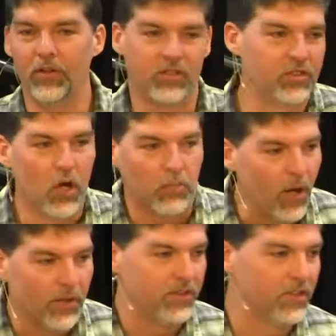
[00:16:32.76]
You know, it's just all
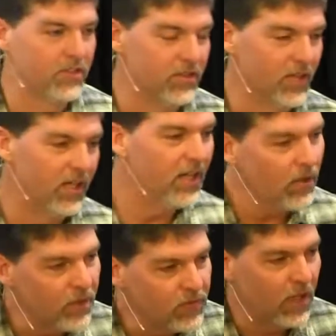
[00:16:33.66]
politics in this thing, and they
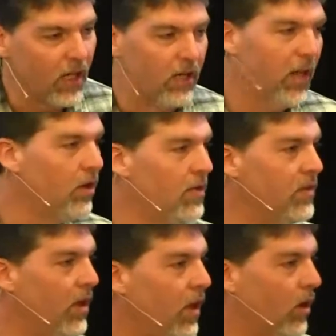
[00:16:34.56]
don't even care, and they don't
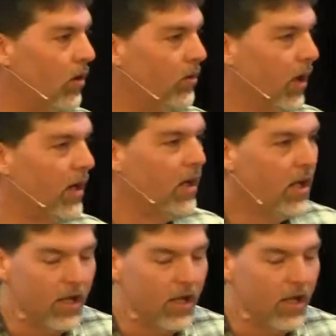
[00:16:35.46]
even know, right?